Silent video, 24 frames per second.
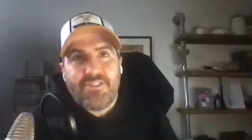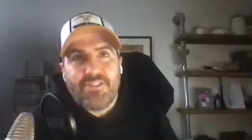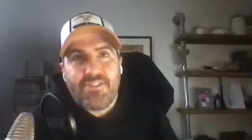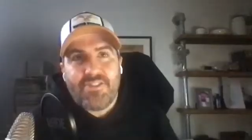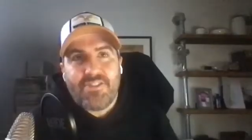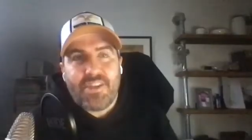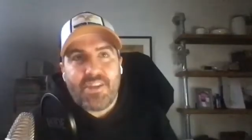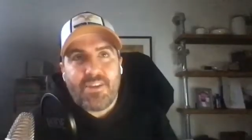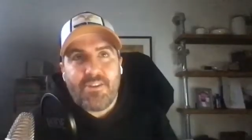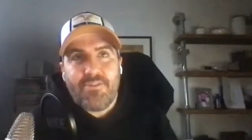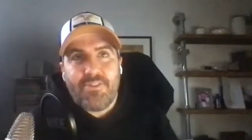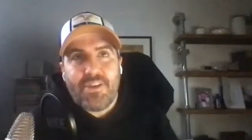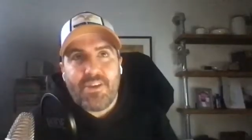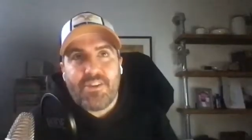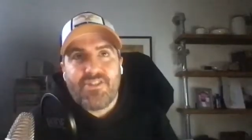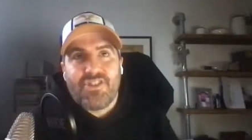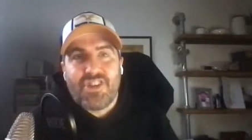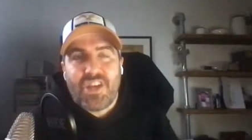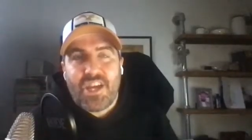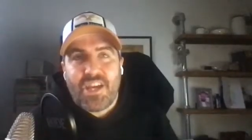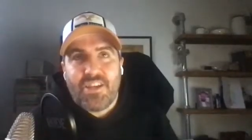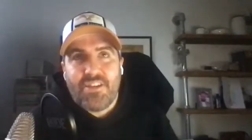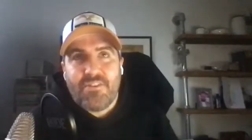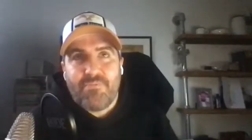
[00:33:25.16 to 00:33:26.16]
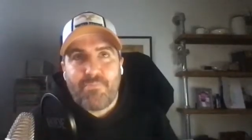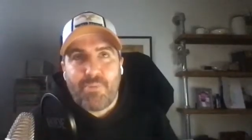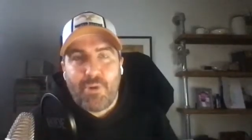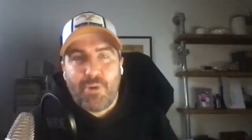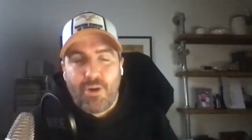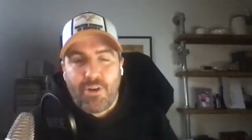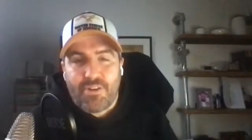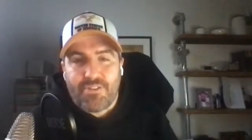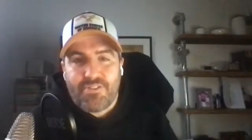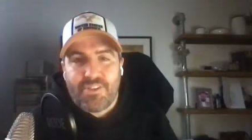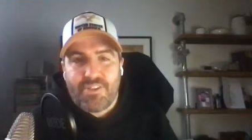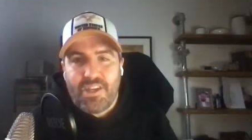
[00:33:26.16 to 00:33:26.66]
Yeah, just think of it a chain
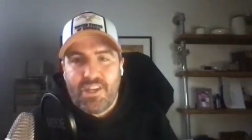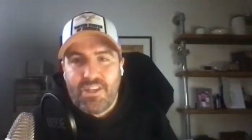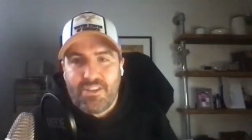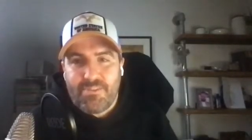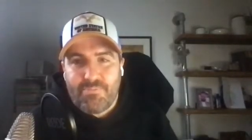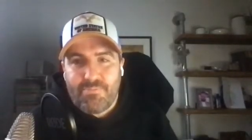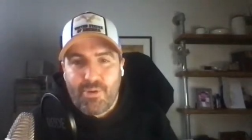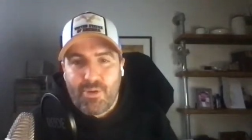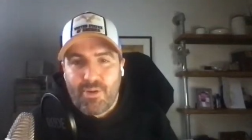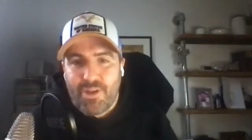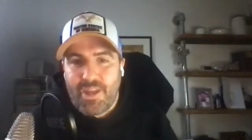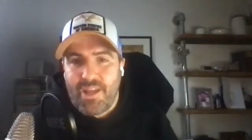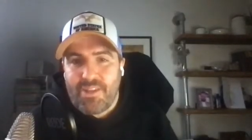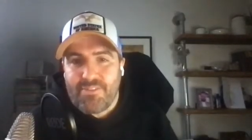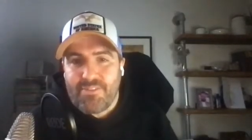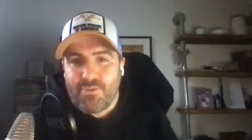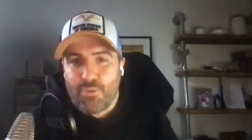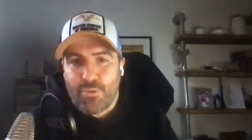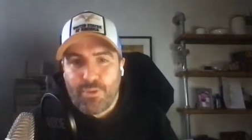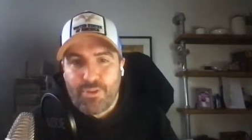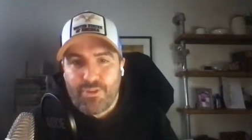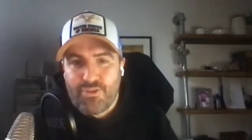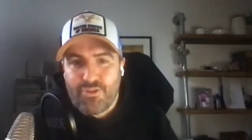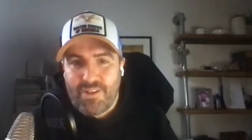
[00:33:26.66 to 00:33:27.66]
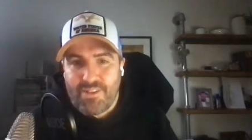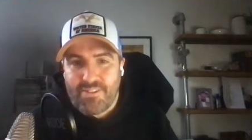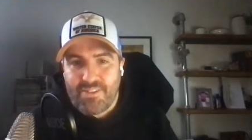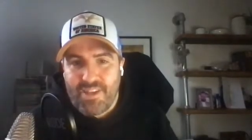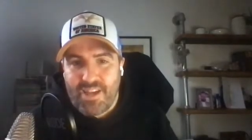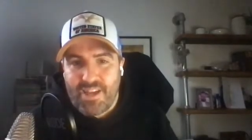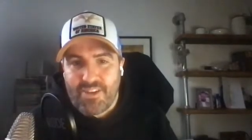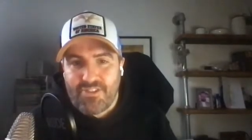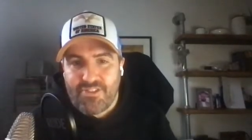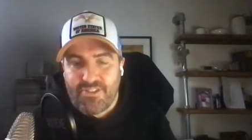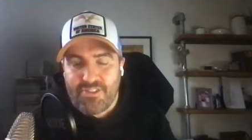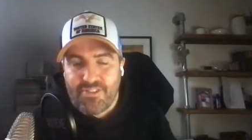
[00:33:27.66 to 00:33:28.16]
of blocks. Each block has all the
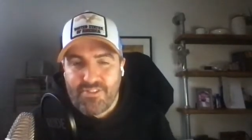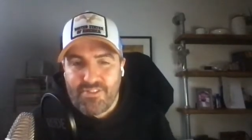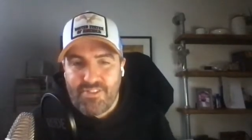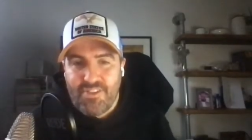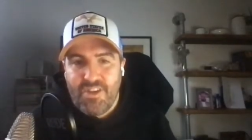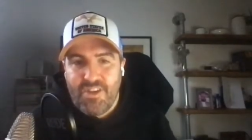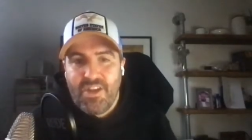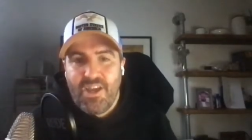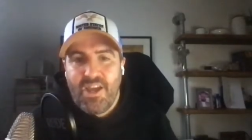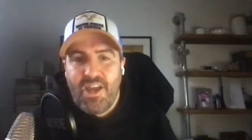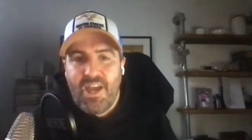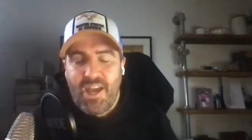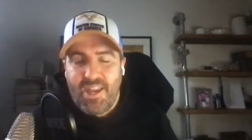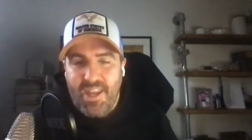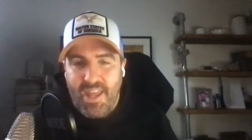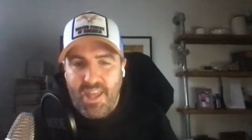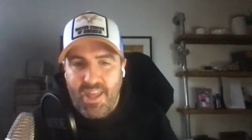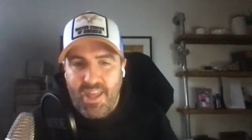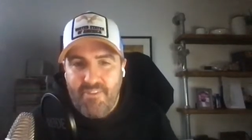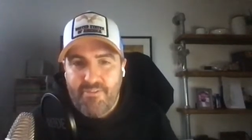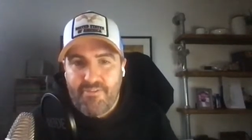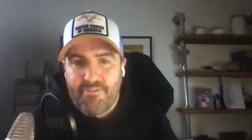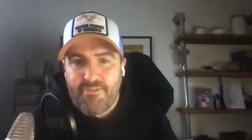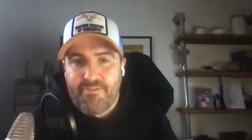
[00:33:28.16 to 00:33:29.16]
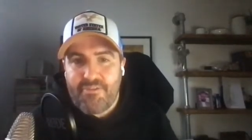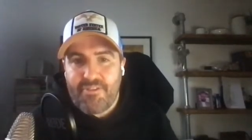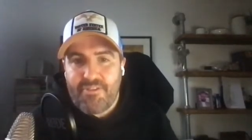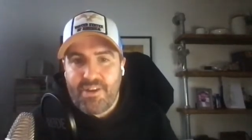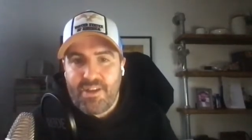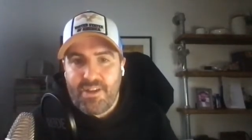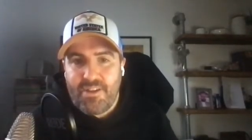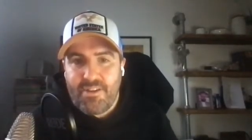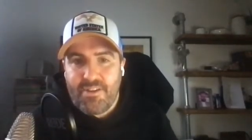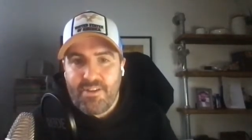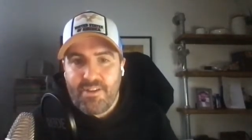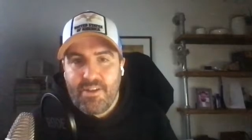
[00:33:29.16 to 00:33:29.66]
transactions, and
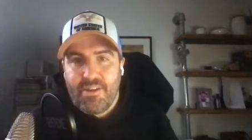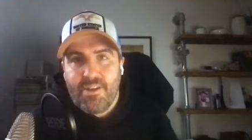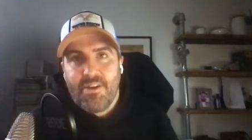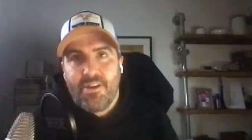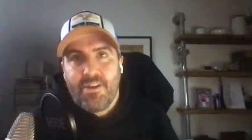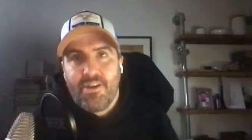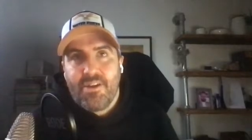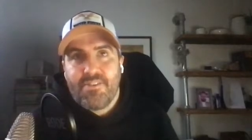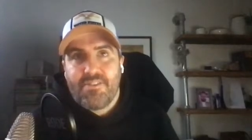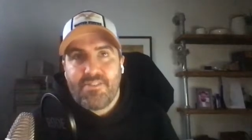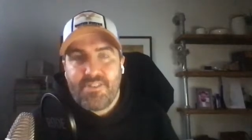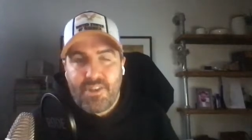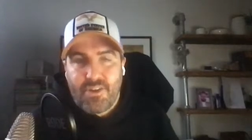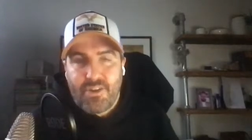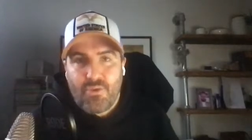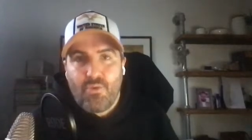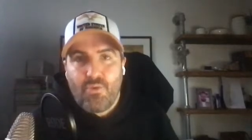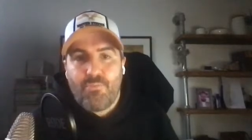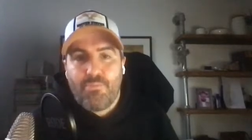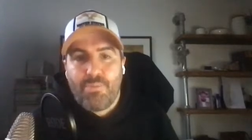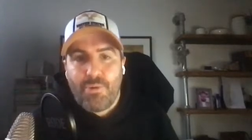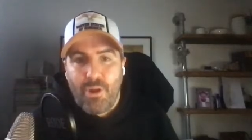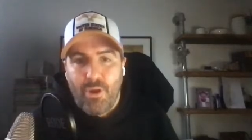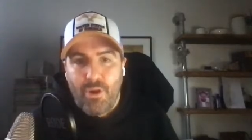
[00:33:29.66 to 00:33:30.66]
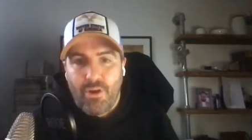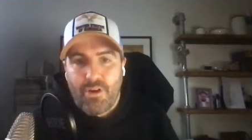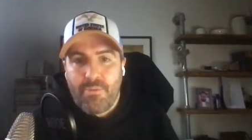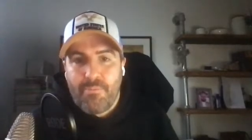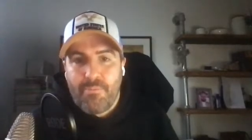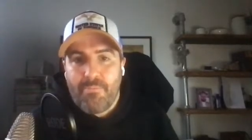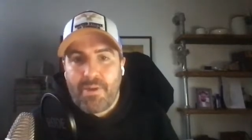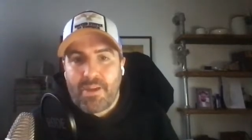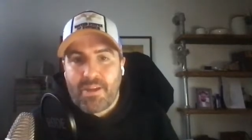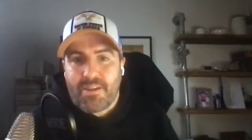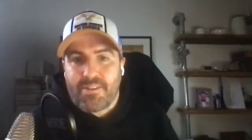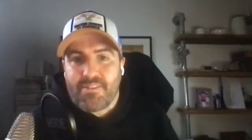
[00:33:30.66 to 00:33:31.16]
every single
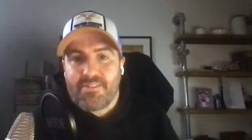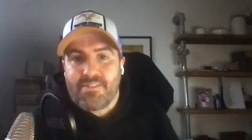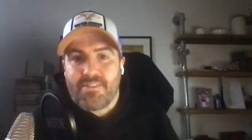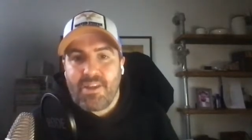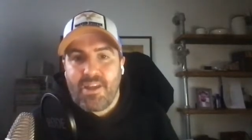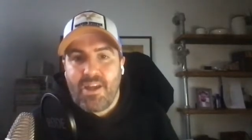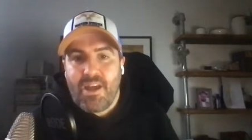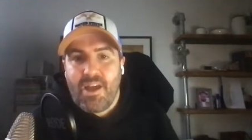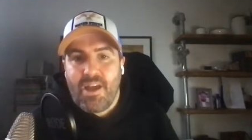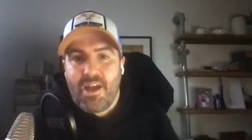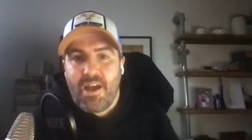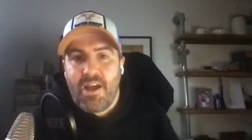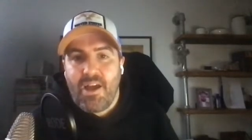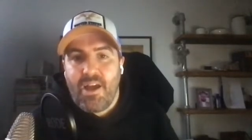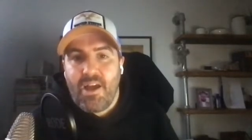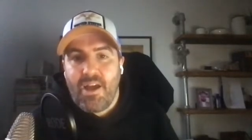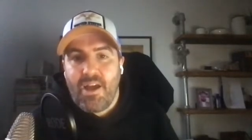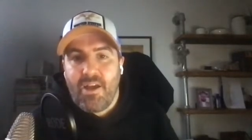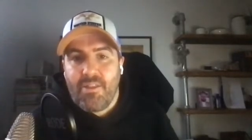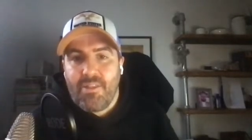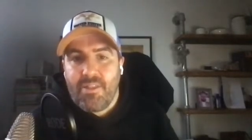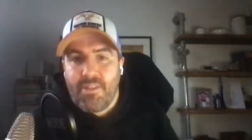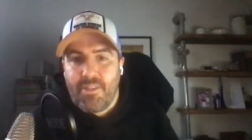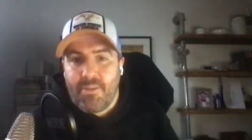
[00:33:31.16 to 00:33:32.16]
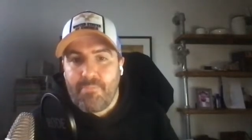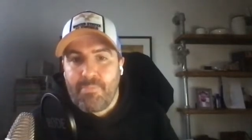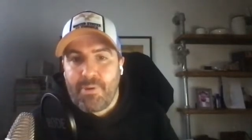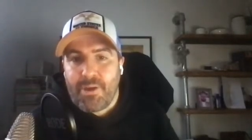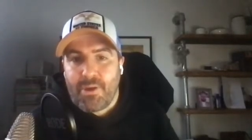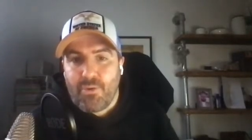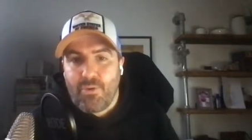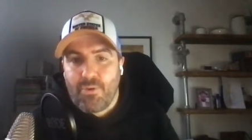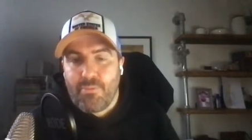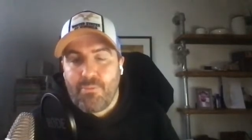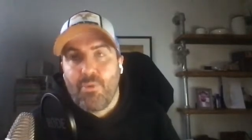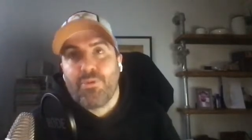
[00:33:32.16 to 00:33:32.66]
block makes
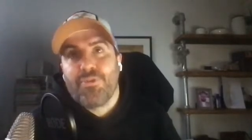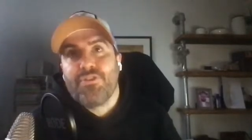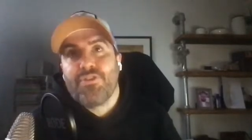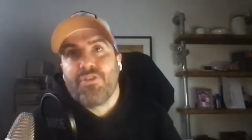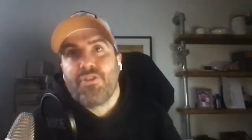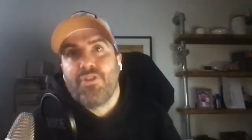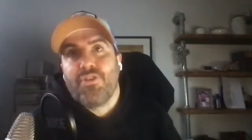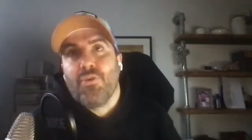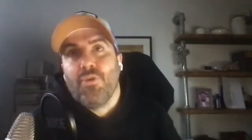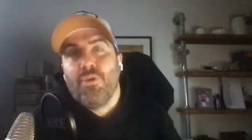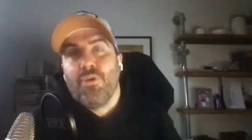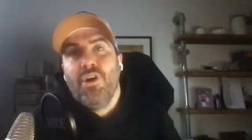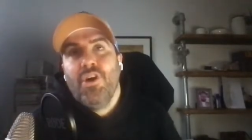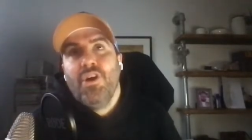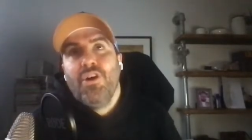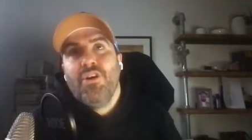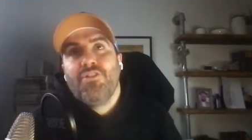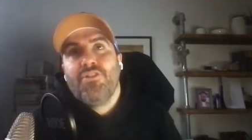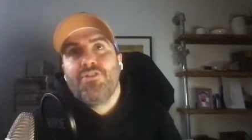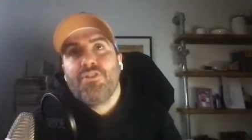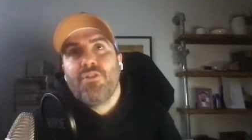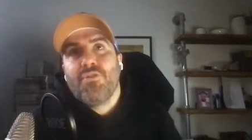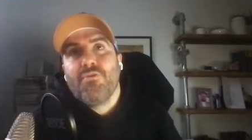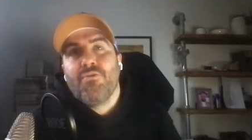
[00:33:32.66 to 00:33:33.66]
the Bitcoin more secure.